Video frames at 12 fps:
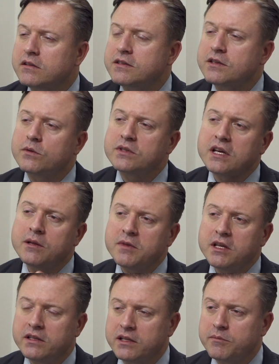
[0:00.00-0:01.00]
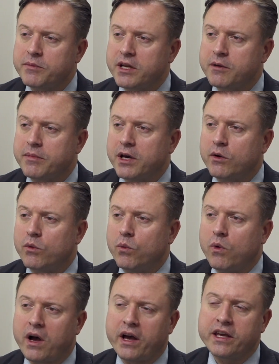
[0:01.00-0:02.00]
So tell me a little bit about
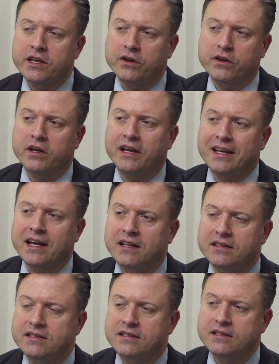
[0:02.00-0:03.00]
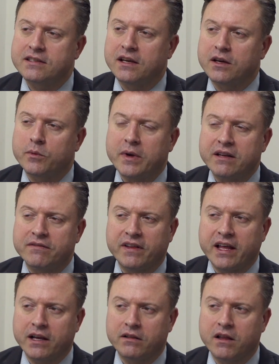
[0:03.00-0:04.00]
why you're against red
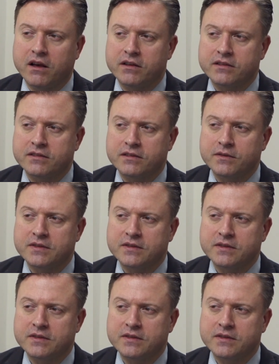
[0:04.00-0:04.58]
flag laws.